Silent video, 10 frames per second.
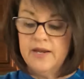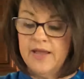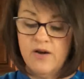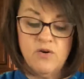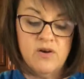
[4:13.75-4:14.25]

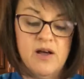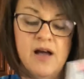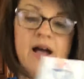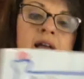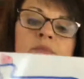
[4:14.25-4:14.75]
Now,
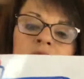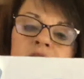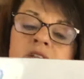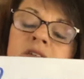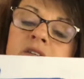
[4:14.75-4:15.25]
I'm going
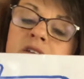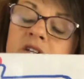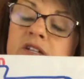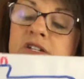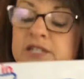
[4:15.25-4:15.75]
to
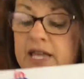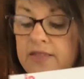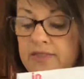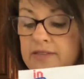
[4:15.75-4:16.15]
take